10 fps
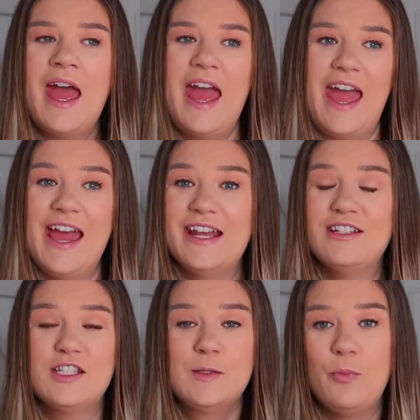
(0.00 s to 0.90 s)

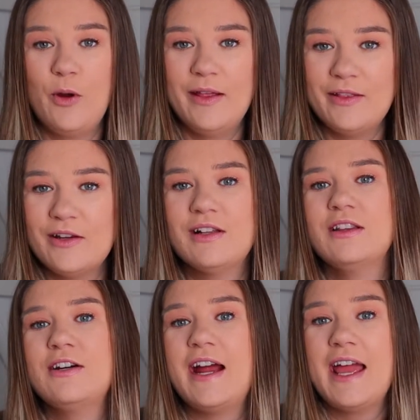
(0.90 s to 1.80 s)
And spoiler
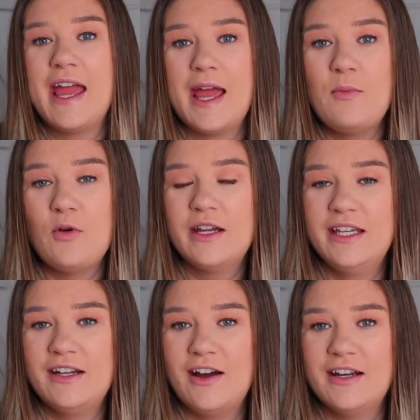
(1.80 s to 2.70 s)
alert, I am
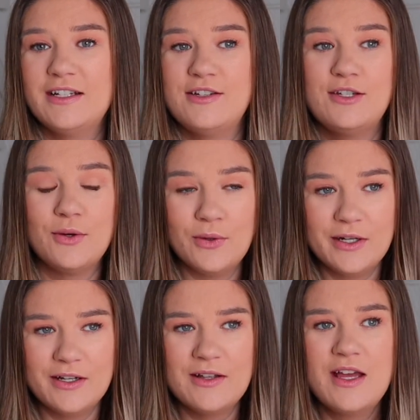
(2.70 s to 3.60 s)
working on a
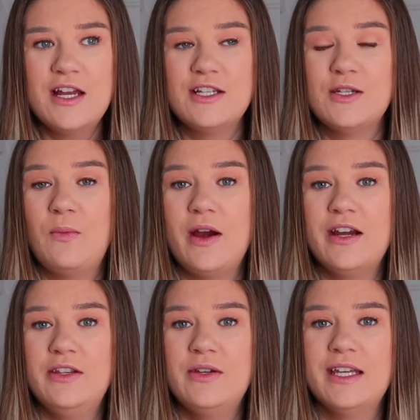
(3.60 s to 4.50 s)
tutorial to where
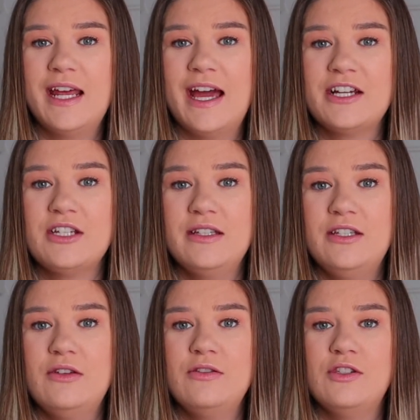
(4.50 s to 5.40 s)
you can actually
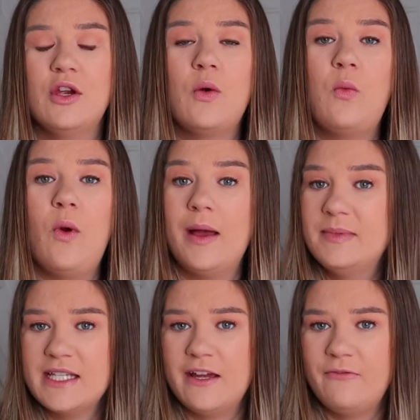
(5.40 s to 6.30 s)
use your
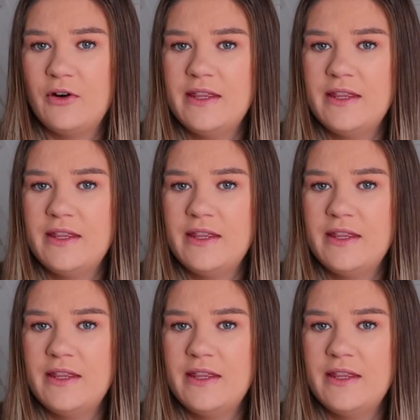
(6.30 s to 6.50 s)
website for